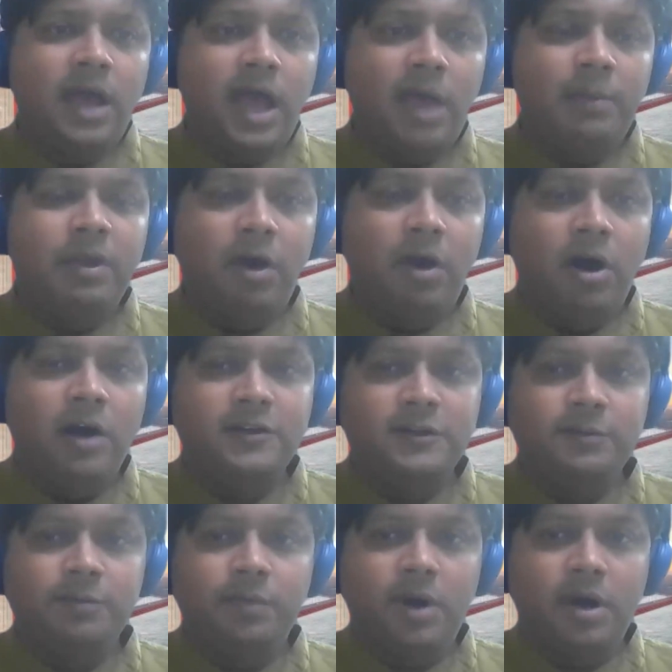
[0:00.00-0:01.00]

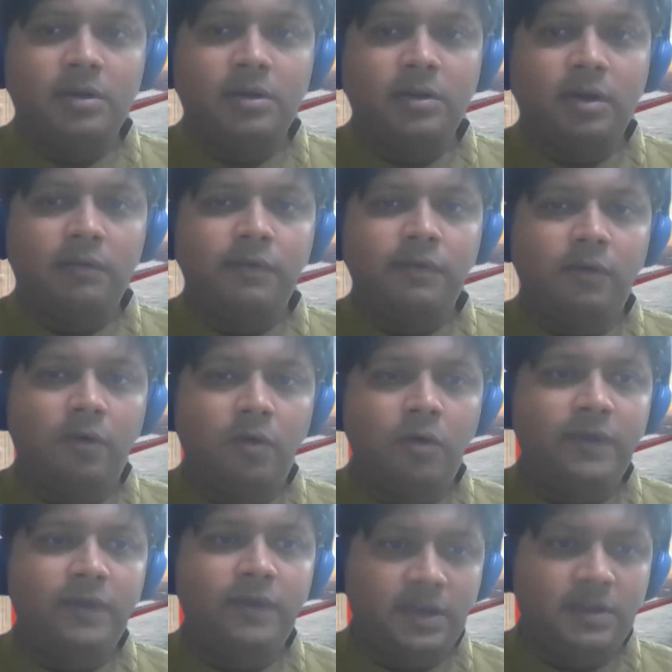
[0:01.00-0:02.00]
hotspot of
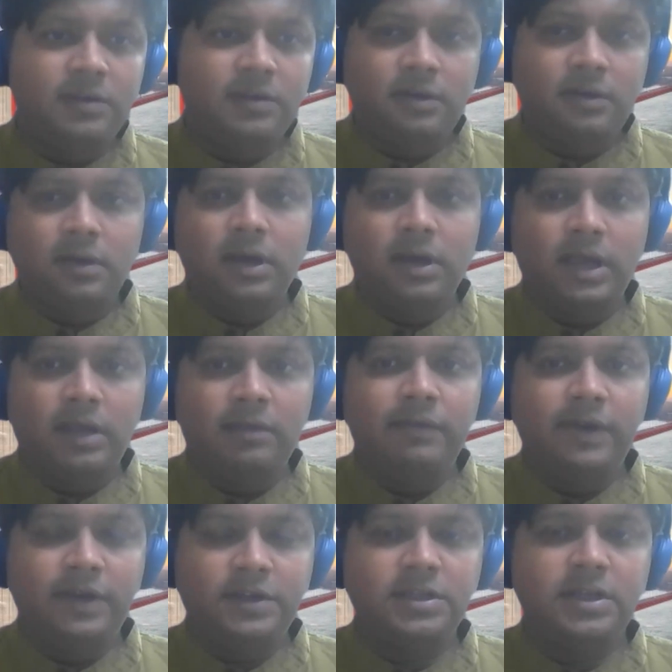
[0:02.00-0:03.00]
COVID
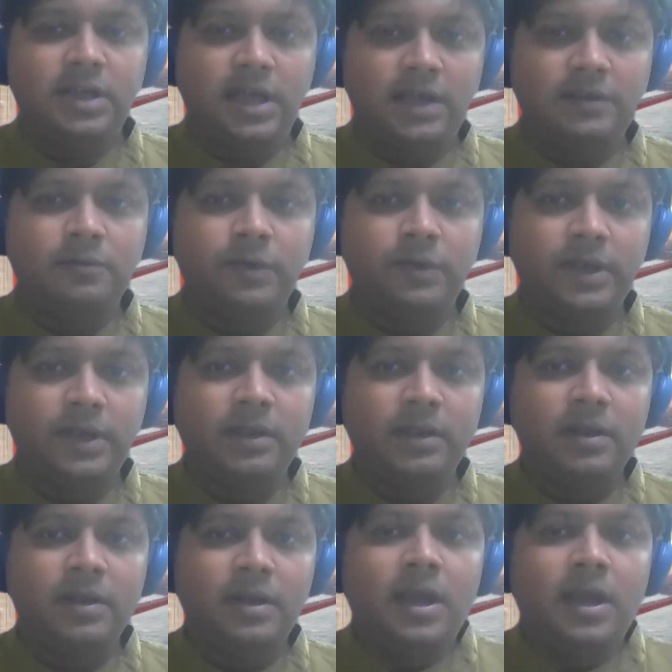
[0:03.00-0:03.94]
infection as well,